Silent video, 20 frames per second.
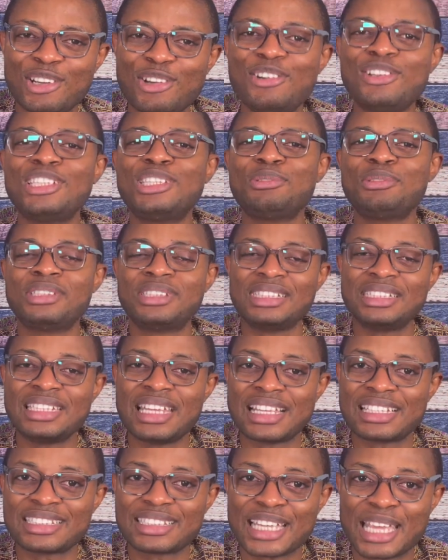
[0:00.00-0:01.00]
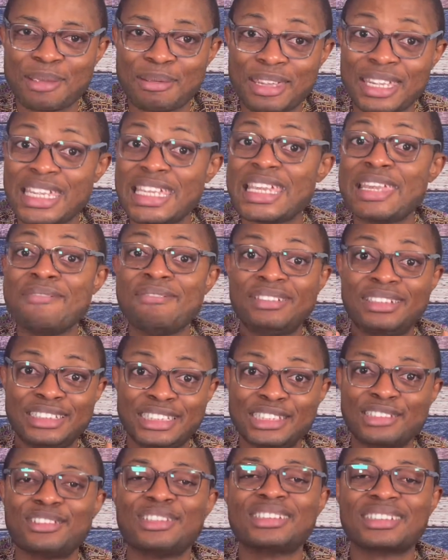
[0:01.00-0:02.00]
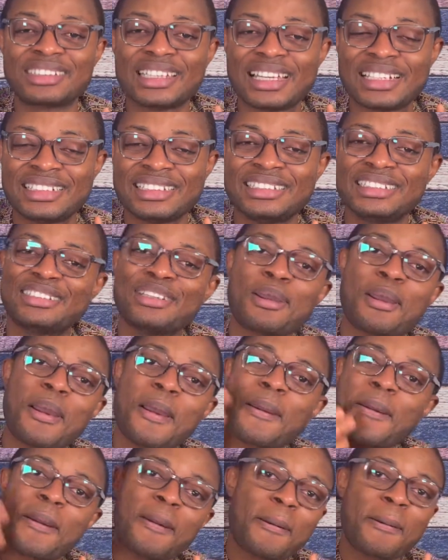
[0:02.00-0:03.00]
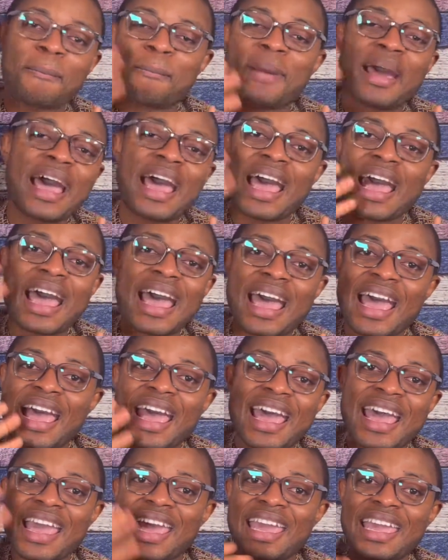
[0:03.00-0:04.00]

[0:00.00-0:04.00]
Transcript: Until we see next time, if Jesus tarries. Bye.